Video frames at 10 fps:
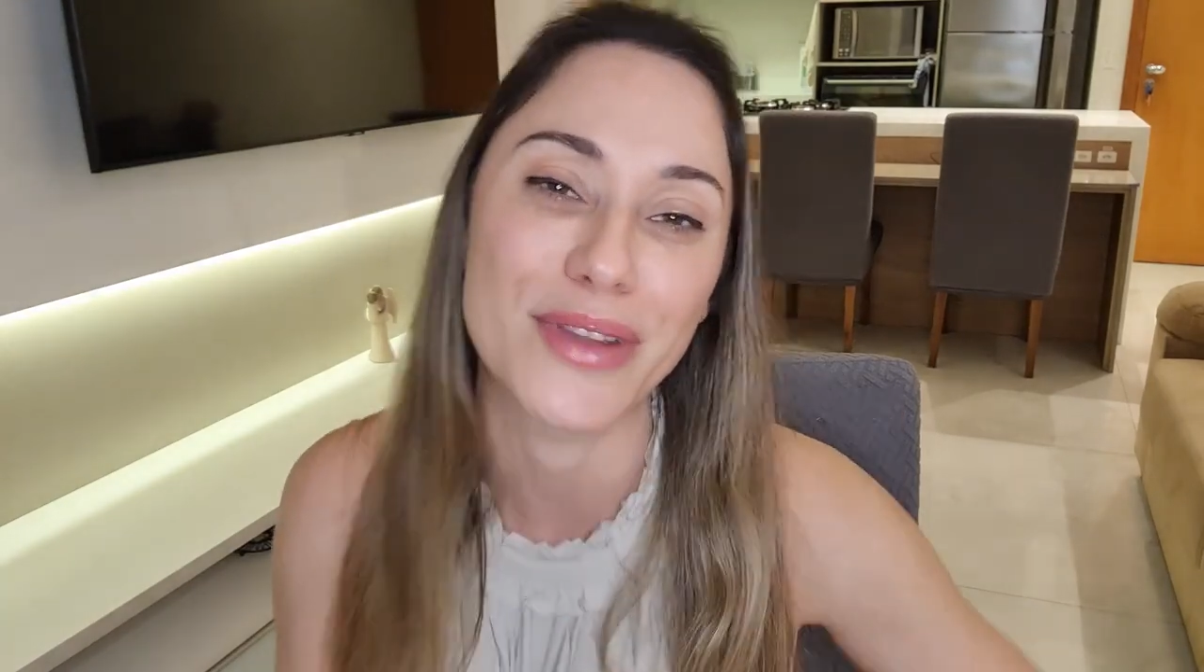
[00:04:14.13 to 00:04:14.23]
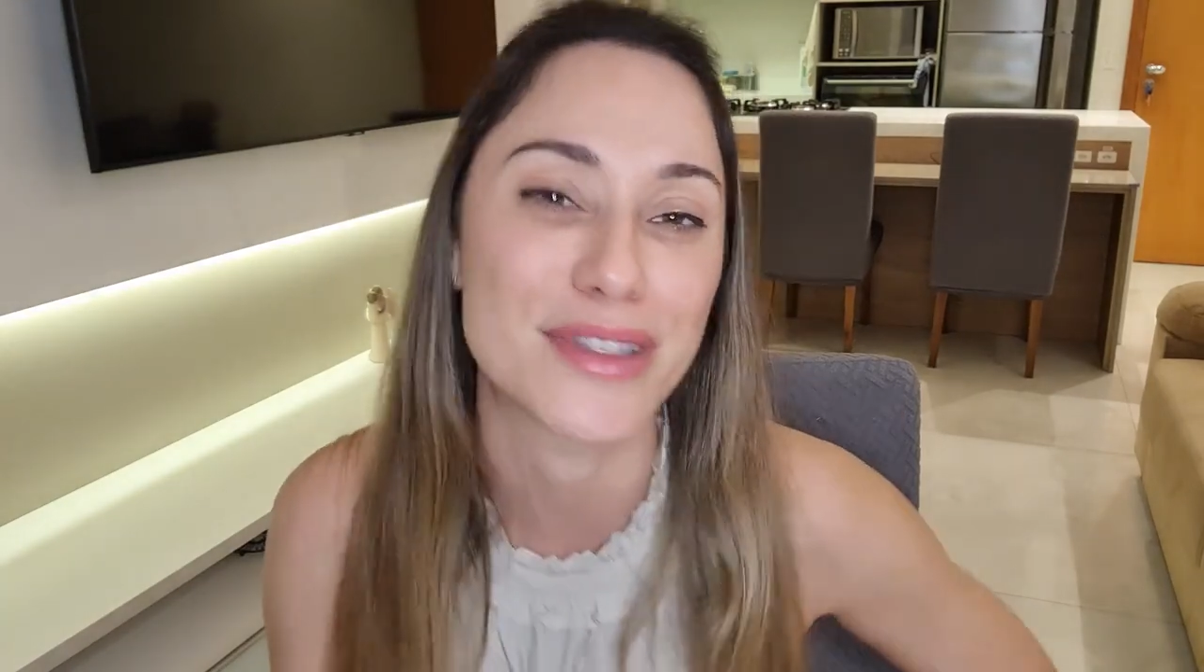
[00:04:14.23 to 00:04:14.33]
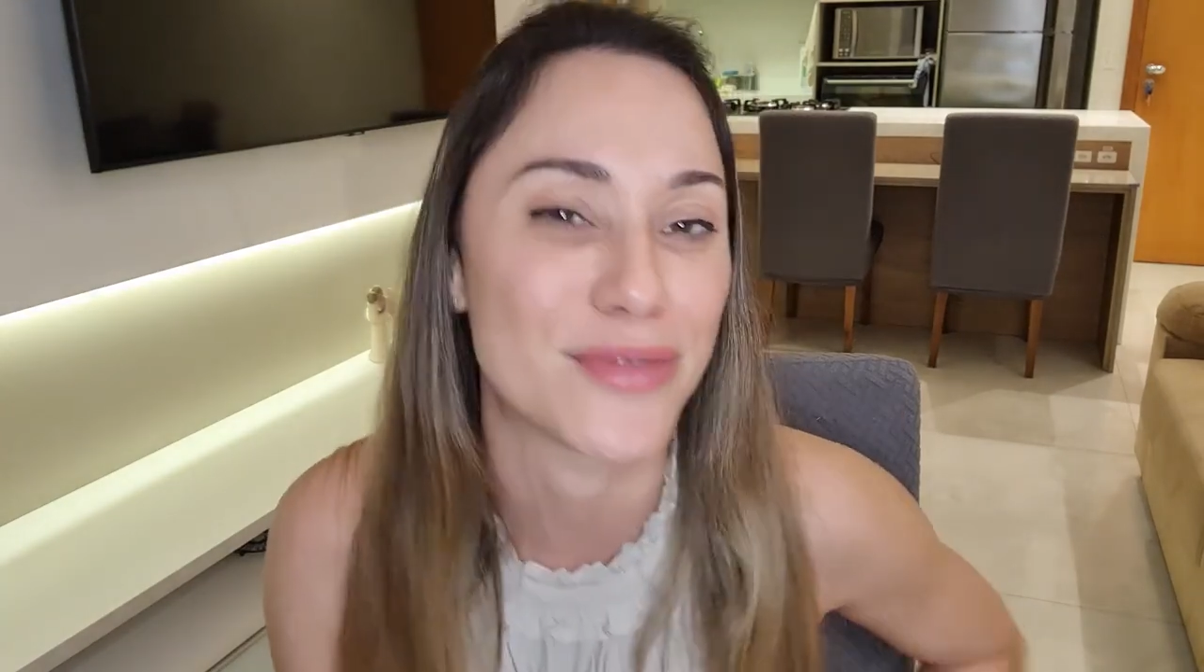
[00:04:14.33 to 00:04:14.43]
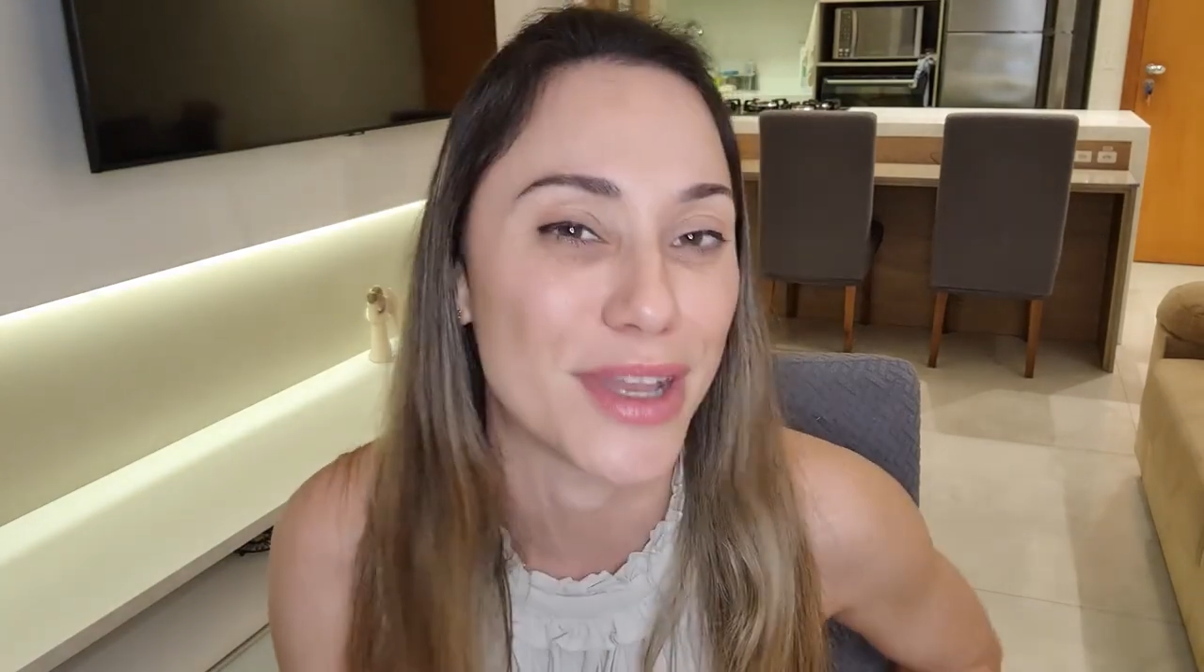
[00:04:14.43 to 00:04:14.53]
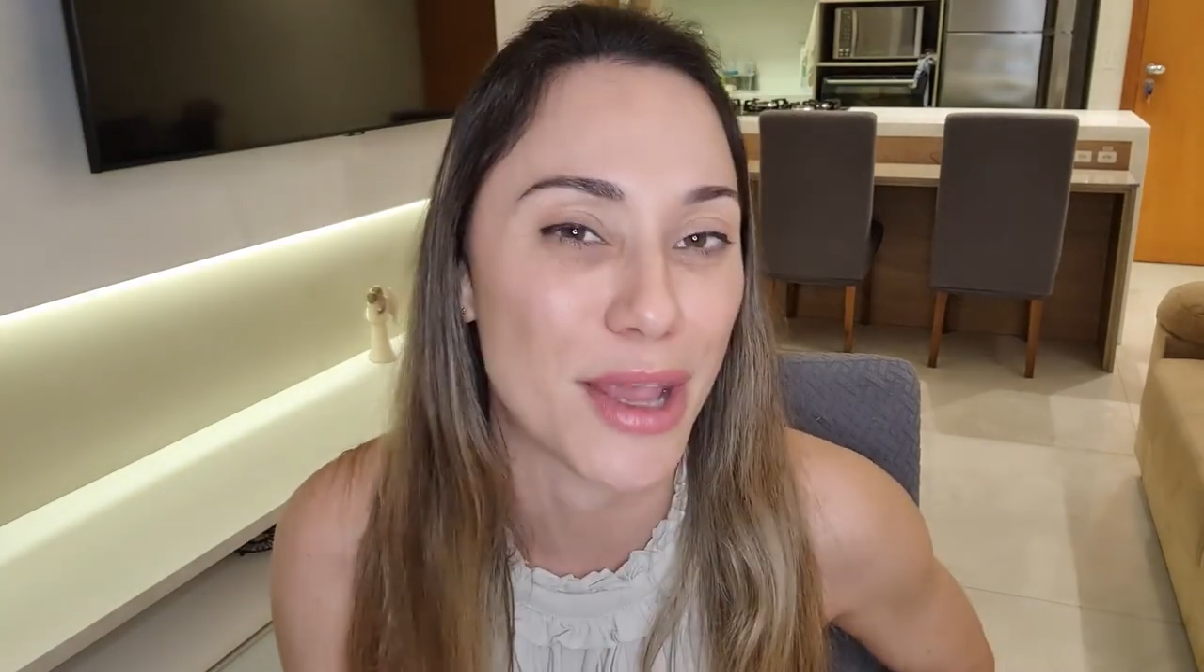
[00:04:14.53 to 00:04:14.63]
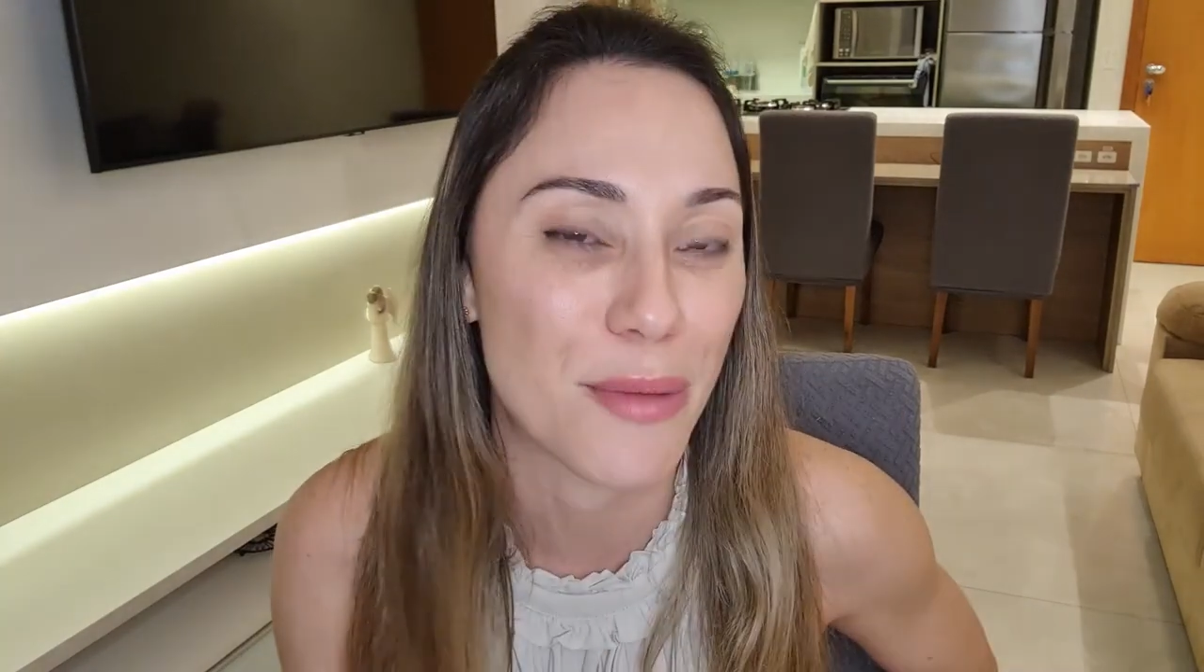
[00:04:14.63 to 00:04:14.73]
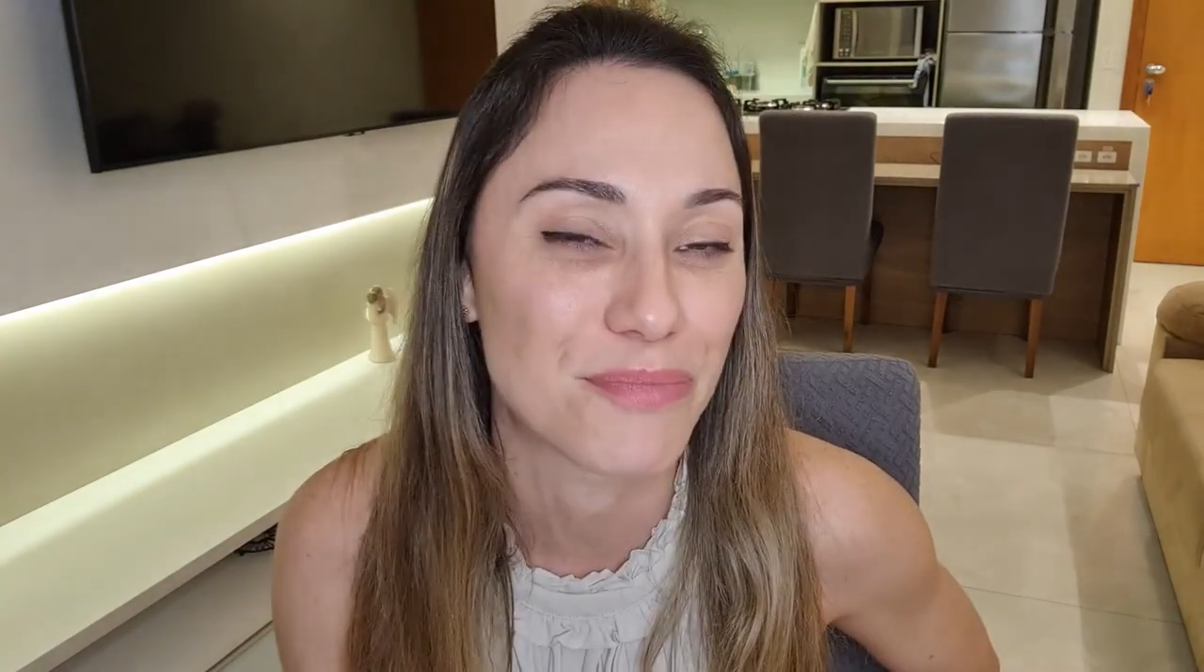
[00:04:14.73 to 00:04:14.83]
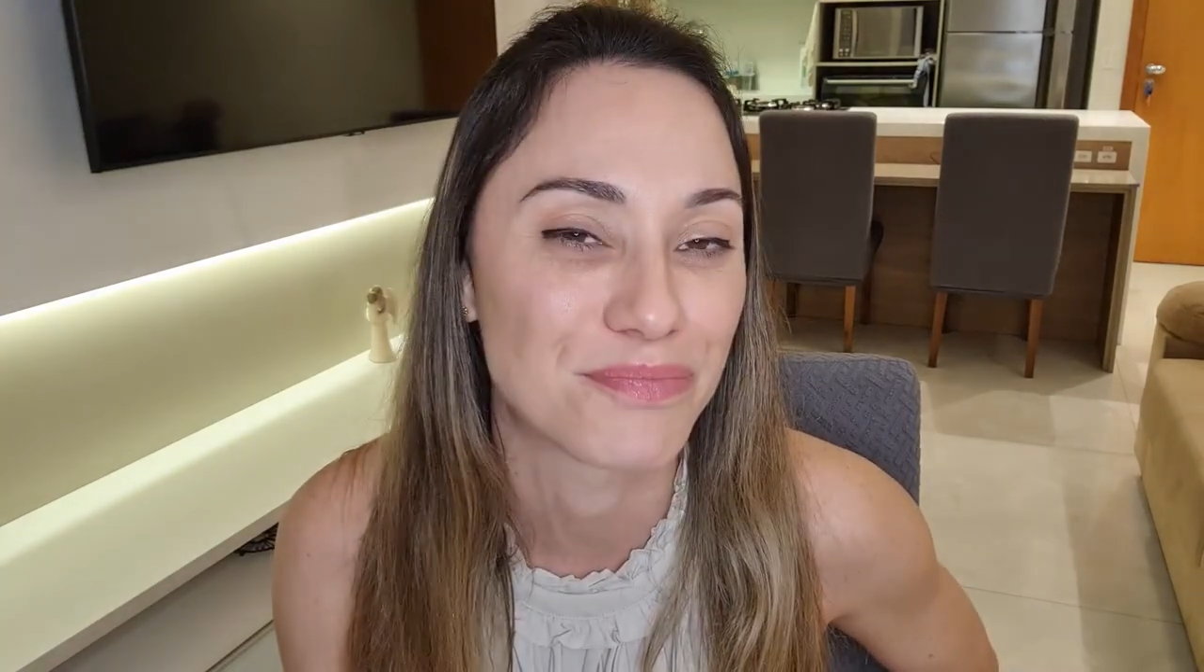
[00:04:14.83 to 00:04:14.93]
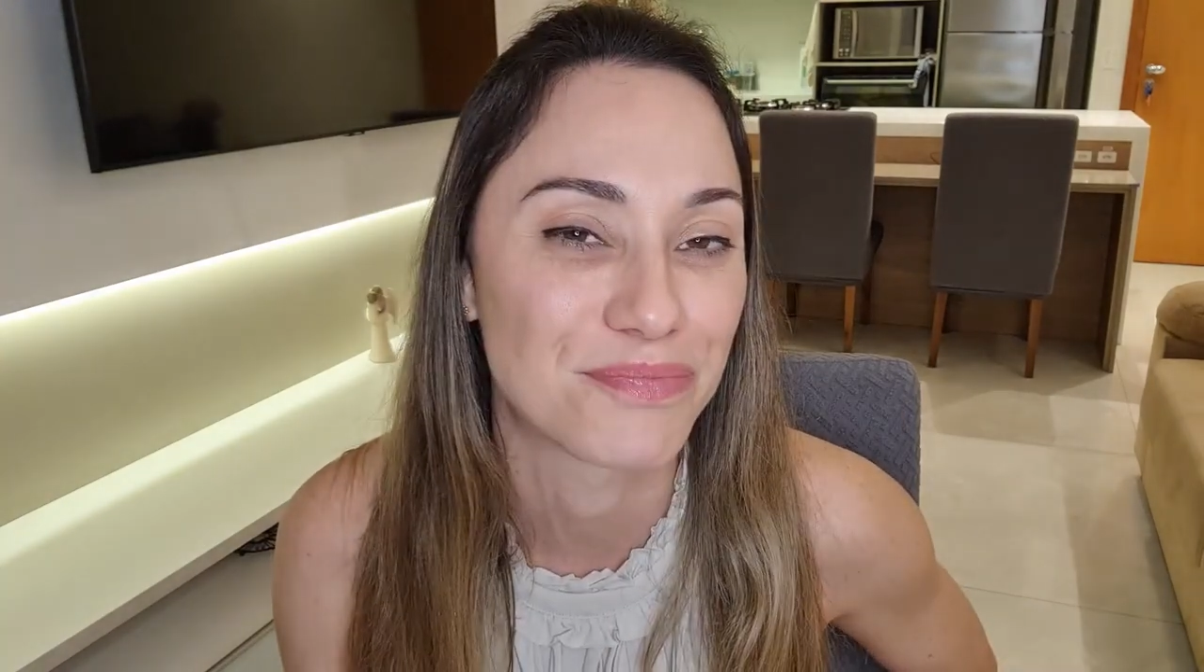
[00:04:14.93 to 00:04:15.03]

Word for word: this video.